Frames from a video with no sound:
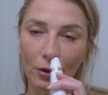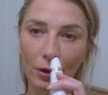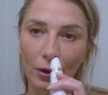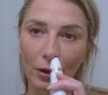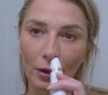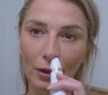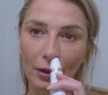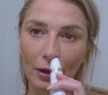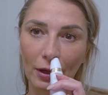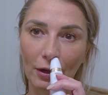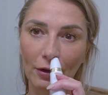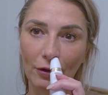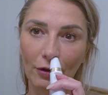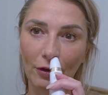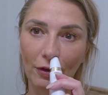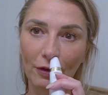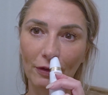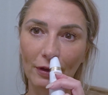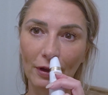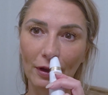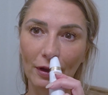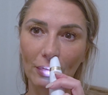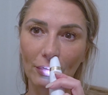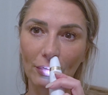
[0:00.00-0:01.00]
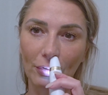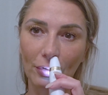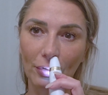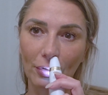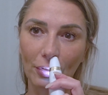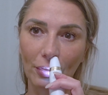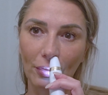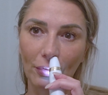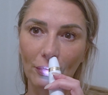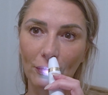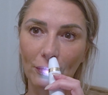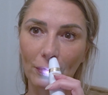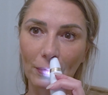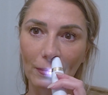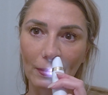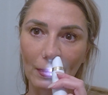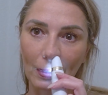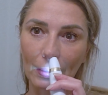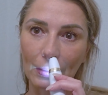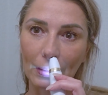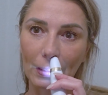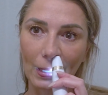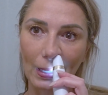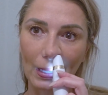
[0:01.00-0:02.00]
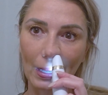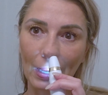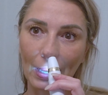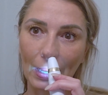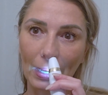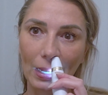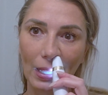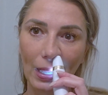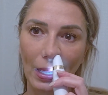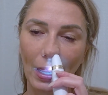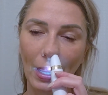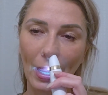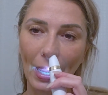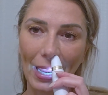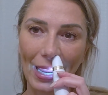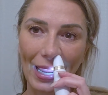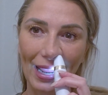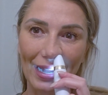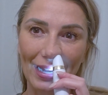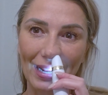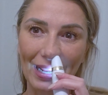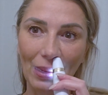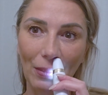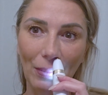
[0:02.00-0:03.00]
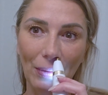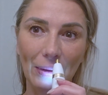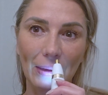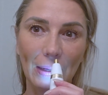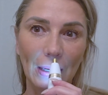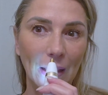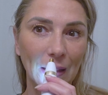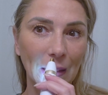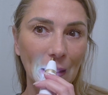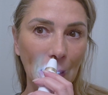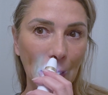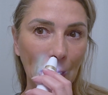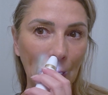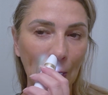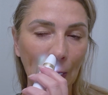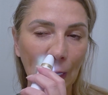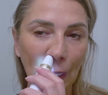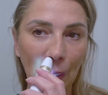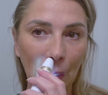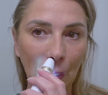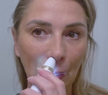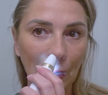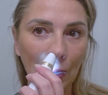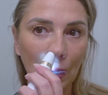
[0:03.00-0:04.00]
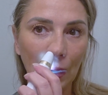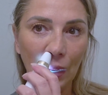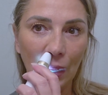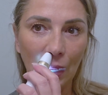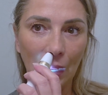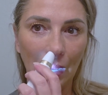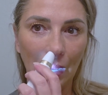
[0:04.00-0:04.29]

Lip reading: it on and use it in your nose just like that, and it will get the hair.